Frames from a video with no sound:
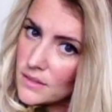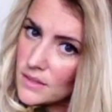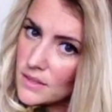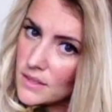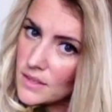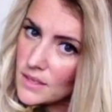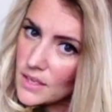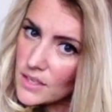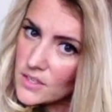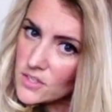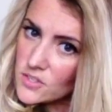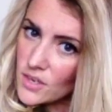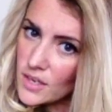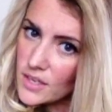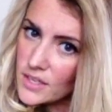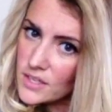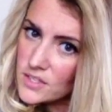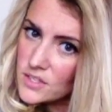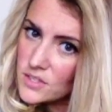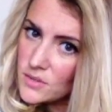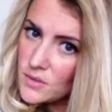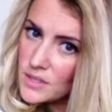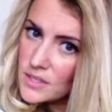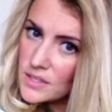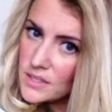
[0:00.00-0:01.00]
and I try to
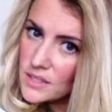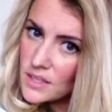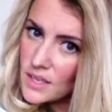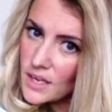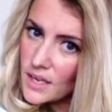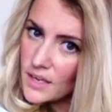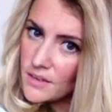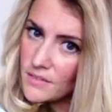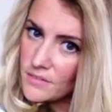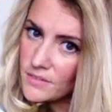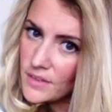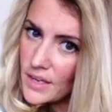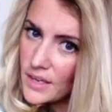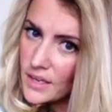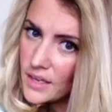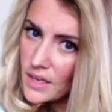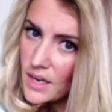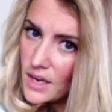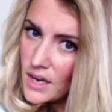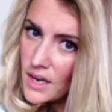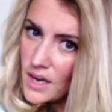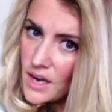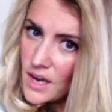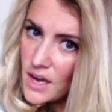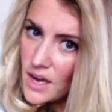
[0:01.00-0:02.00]
do it kind of like
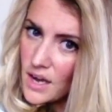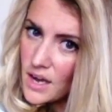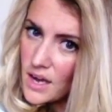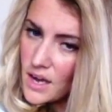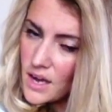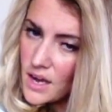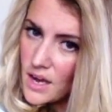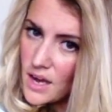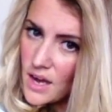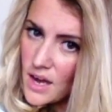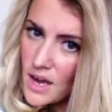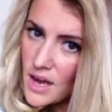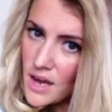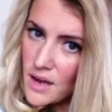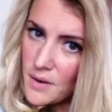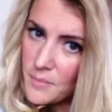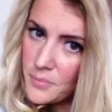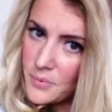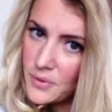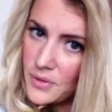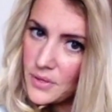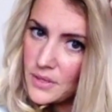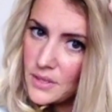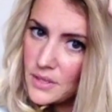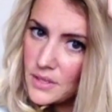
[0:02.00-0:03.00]
up,
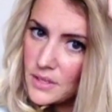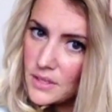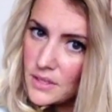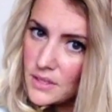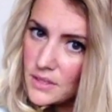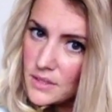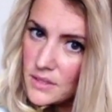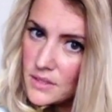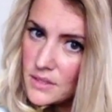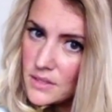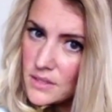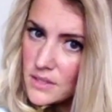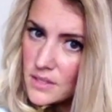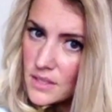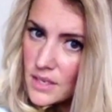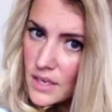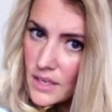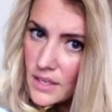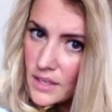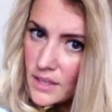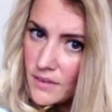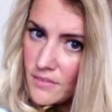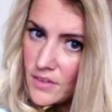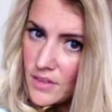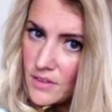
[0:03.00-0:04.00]
to kind
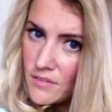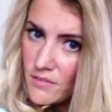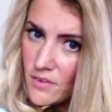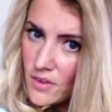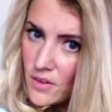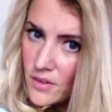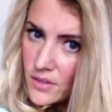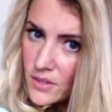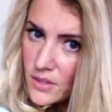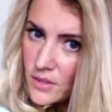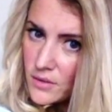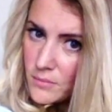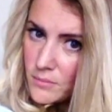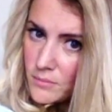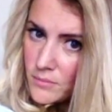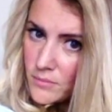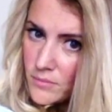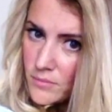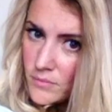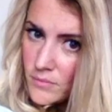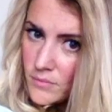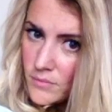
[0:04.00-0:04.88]
of give it volume.